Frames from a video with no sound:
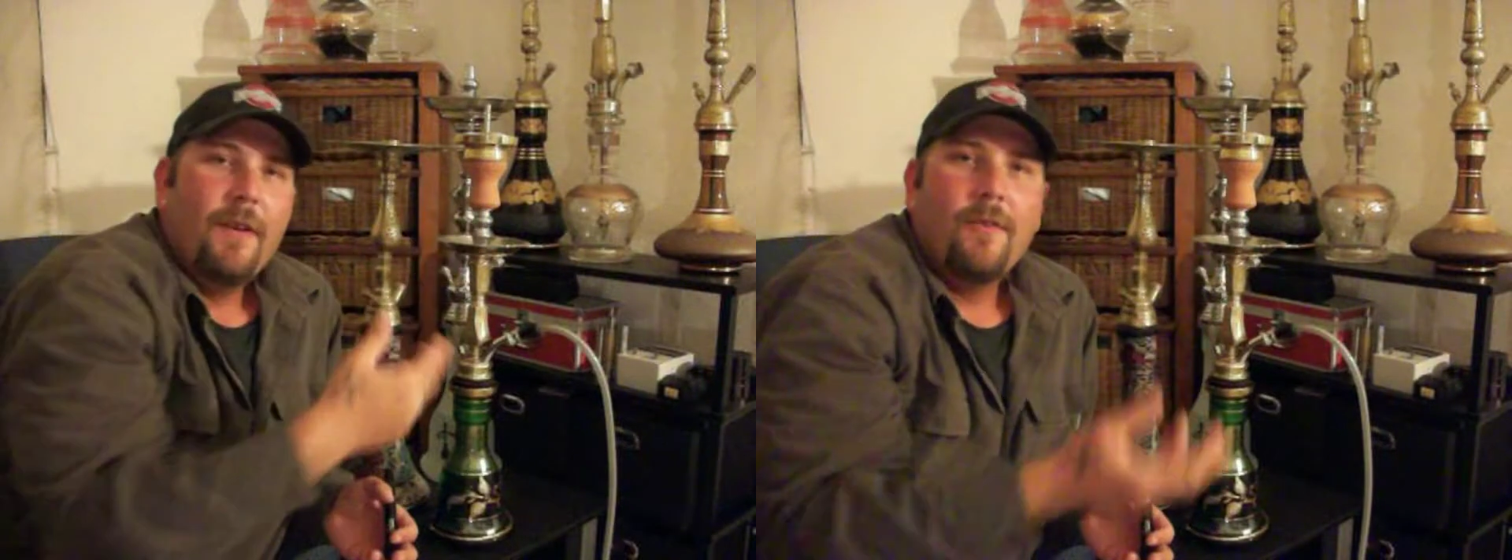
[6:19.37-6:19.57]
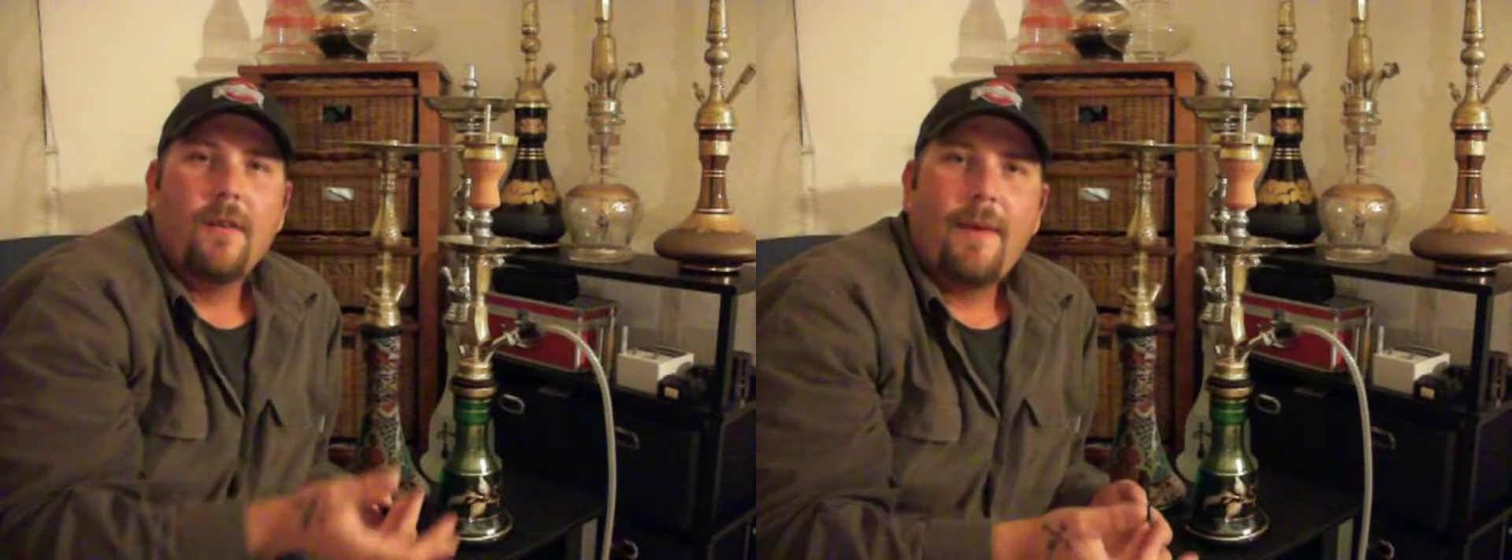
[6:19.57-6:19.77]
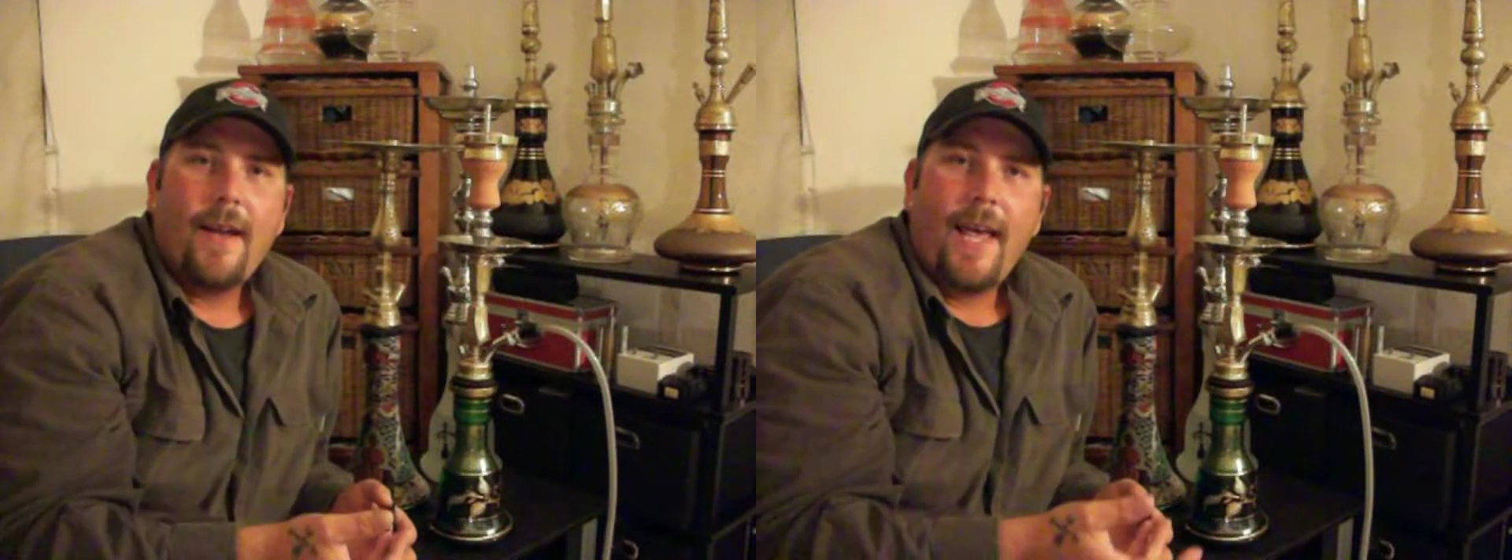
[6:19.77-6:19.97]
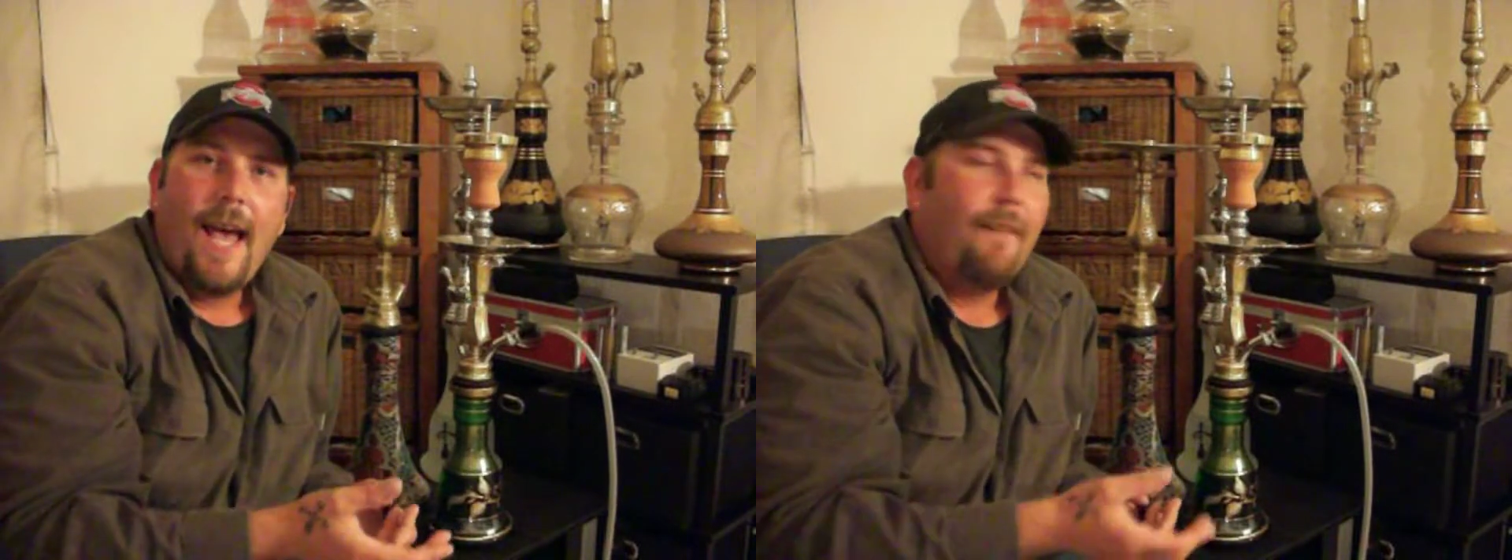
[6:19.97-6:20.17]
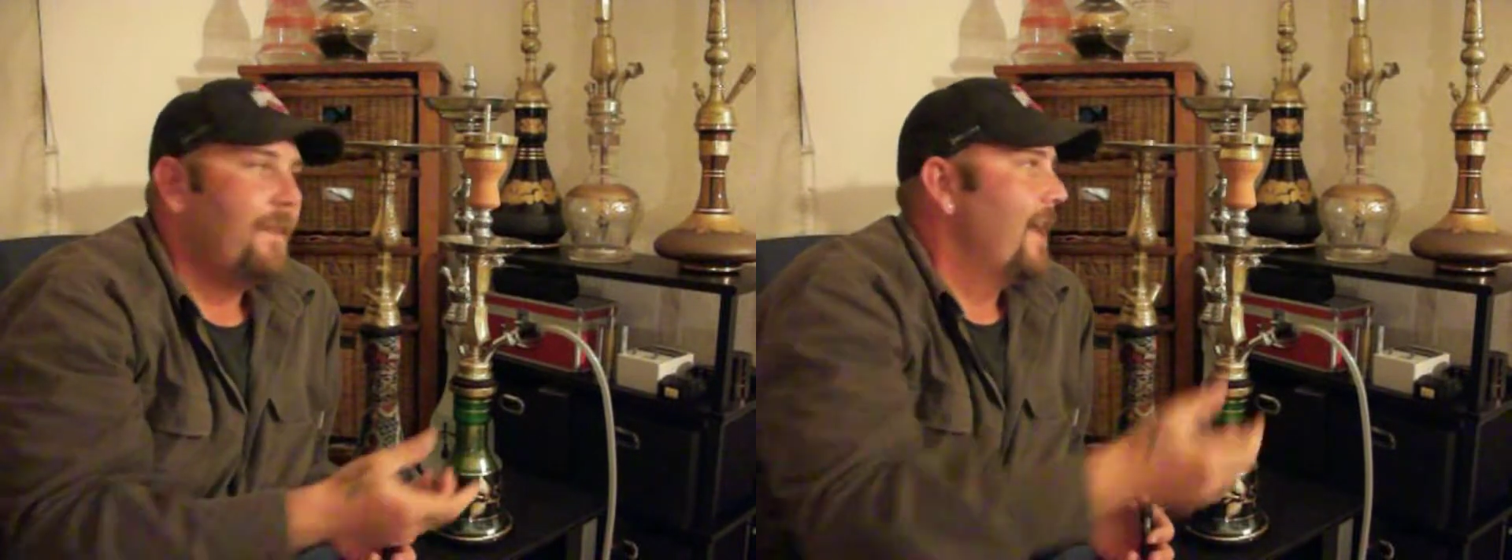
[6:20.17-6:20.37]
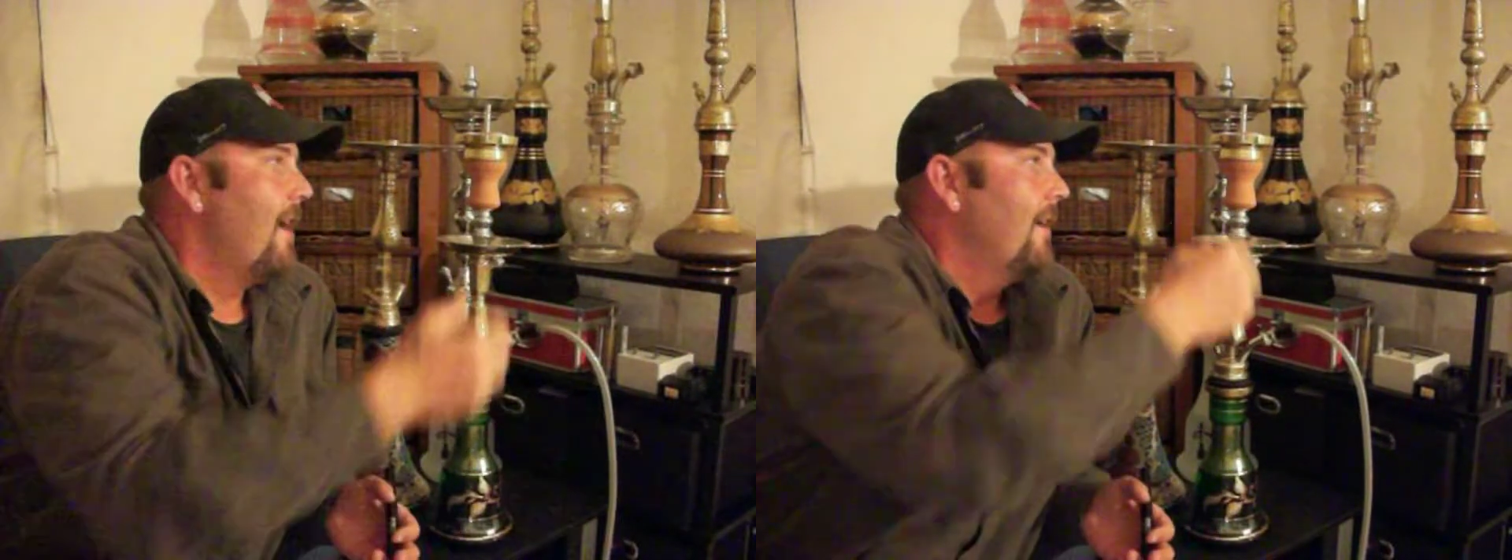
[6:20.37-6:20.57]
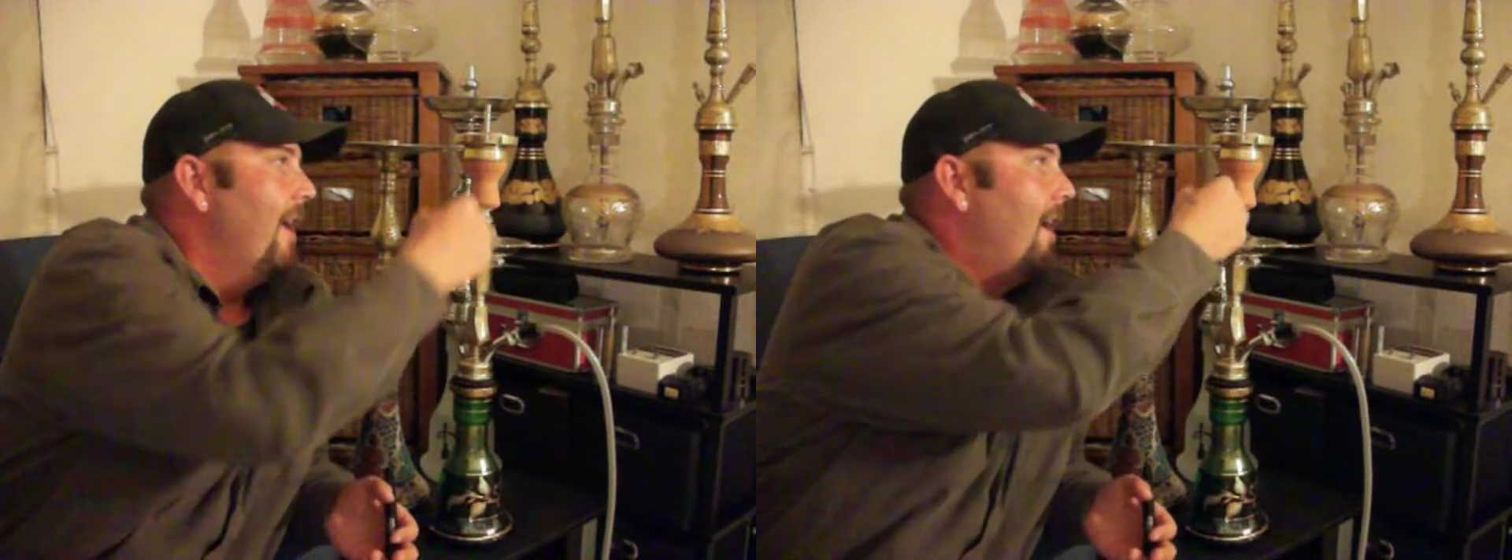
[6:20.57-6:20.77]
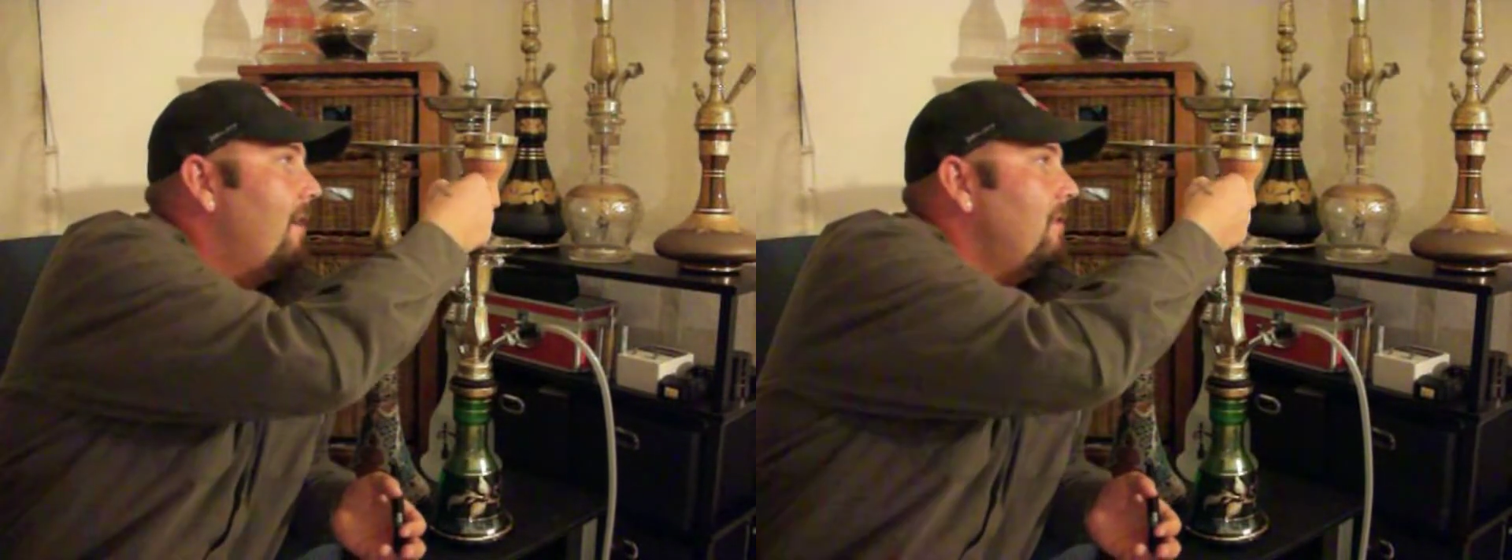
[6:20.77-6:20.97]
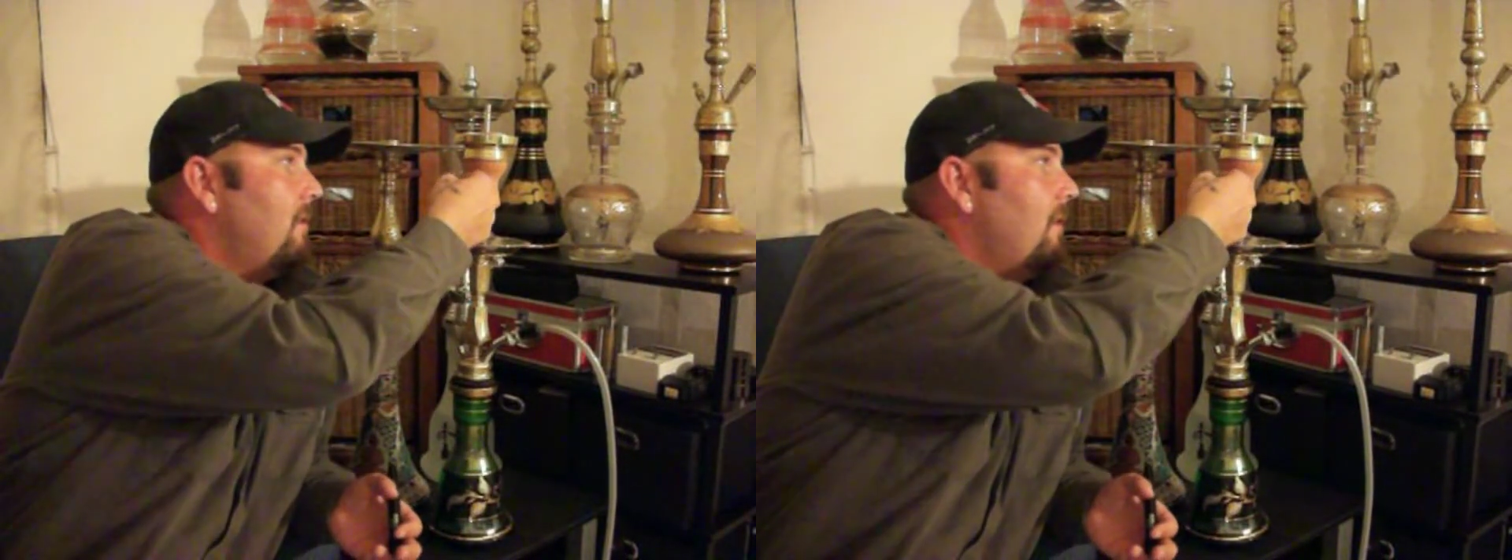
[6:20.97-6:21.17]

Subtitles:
going about a half an hour now.